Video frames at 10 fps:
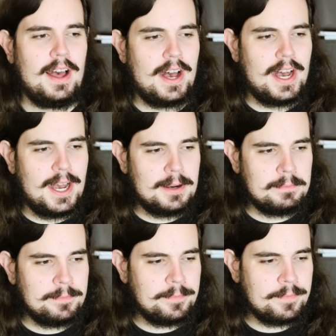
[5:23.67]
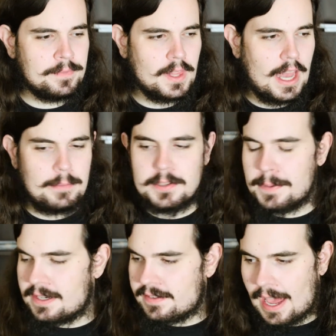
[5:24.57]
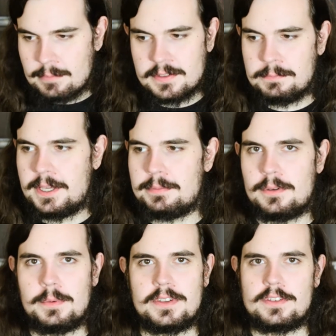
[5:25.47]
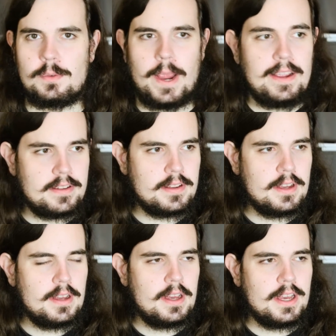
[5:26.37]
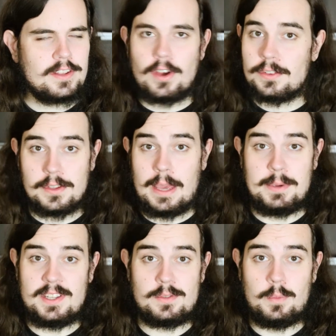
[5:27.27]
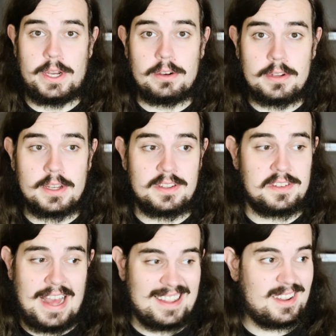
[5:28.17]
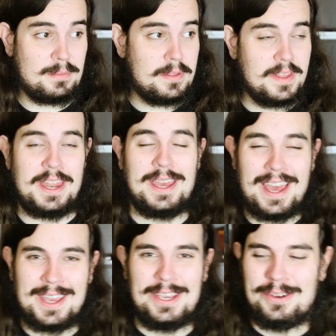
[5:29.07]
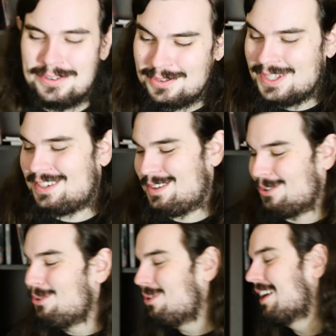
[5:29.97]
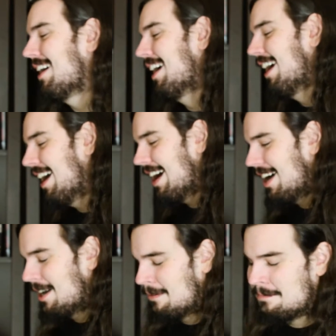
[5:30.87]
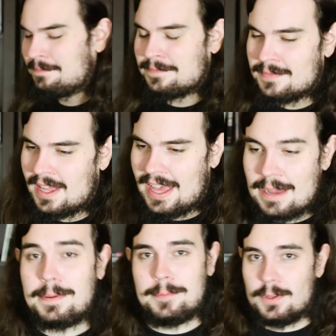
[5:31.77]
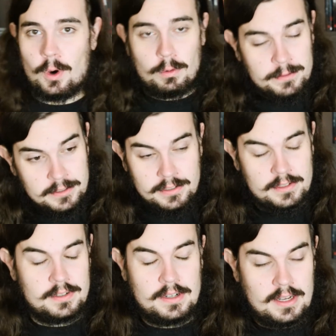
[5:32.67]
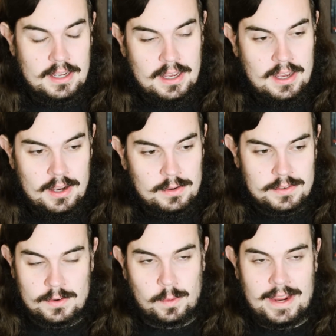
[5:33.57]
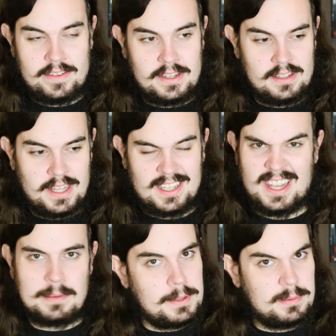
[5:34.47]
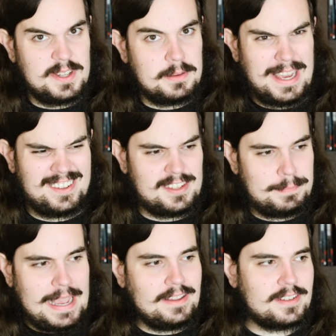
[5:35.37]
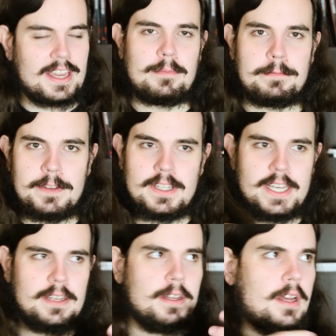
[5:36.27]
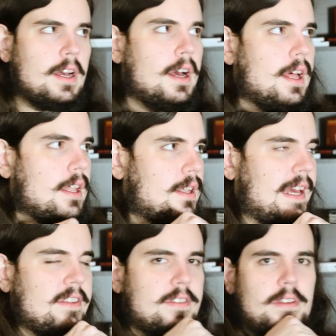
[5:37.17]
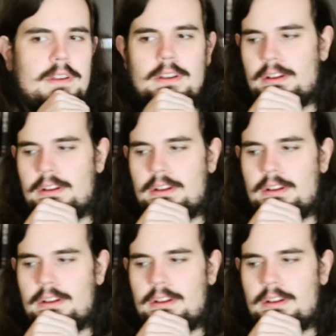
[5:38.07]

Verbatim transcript: Um, I've been spending time with some people, which is great. It's also, I mean, it's weird because it's not something that I usually do. Um, I had people over which is crazy. Like letting people into my space. Like I'm feeling less.